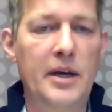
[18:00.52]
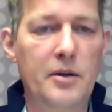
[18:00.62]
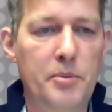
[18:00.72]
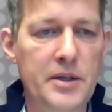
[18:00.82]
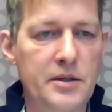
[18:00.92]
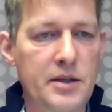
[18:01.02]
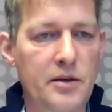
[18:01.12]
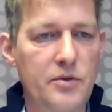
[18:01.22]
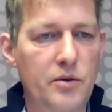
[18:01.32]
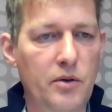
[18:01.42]
the Business
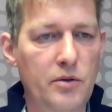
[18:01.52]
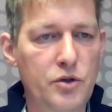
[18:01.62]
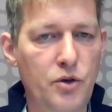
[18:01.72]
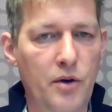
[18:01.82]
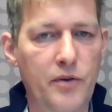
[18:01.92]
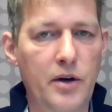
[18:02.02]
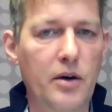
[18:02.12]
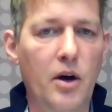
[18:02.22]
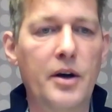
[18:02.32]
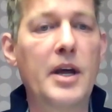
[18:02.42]
Central server
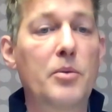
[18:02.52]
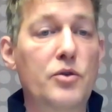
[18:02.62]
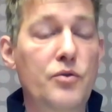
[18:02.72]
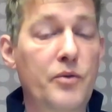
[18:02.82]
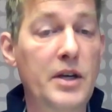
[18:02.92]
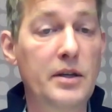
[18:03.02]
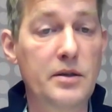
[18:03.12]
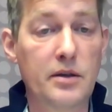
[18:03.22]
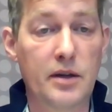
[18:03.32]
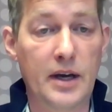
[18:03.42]
unable to read
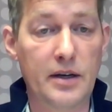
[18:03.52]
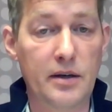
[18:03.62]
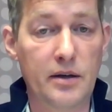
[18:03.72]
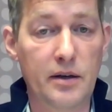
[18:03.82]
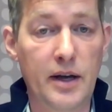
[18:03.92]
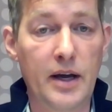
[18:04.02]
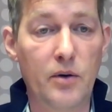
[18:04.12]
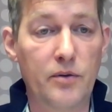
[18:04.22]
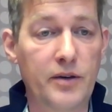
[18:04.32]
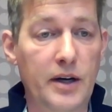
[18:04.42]
that
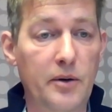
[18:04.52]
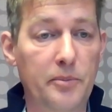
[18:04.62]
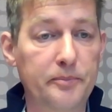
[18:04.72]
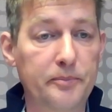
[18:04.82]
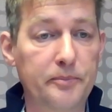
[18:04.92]
layout file.